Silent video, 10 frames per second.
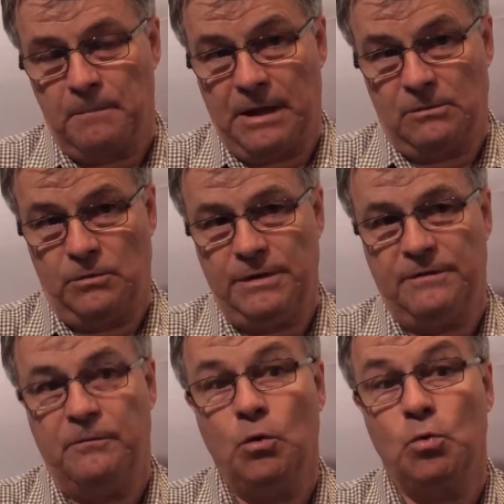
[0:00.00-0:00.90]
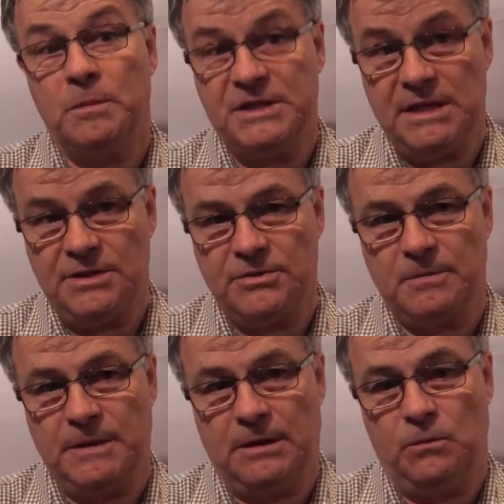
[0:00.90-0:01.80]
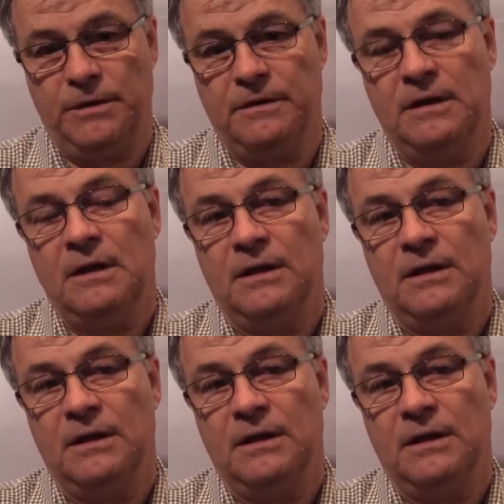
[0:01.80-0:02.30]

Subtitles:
bout width, full potential bout width,